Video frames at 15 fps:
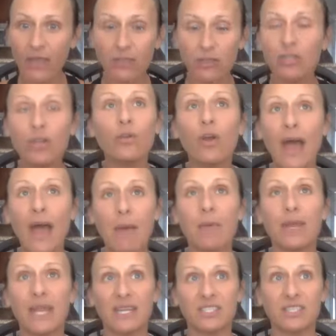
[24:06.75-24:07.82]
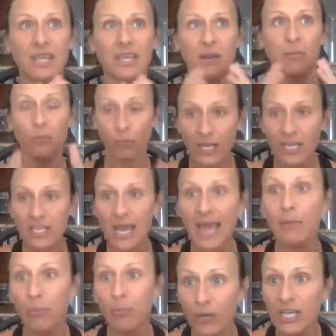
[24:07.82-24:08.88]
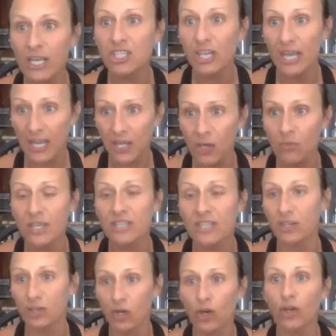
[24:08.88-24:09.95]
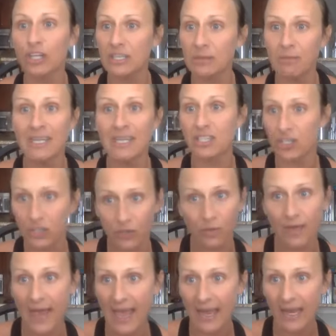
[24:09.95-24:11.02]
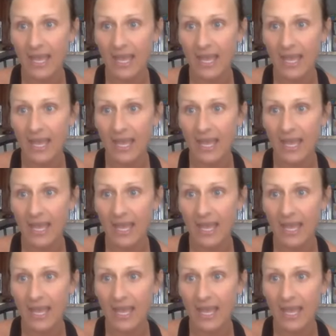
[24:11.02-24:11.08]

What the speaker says: And you don't know how much I appreciate you just encouraging me to do that.